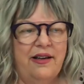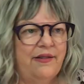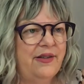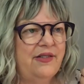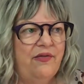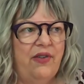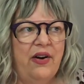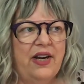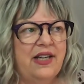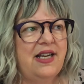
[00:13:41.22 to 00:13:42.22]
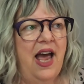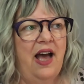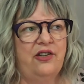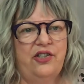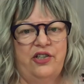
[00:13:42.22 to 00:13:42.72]
is very
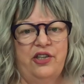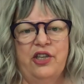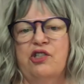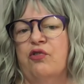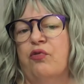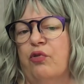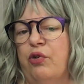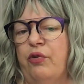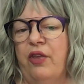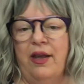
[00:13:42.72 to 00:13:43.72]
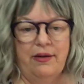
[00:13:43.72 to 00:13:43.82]
attached to the truth,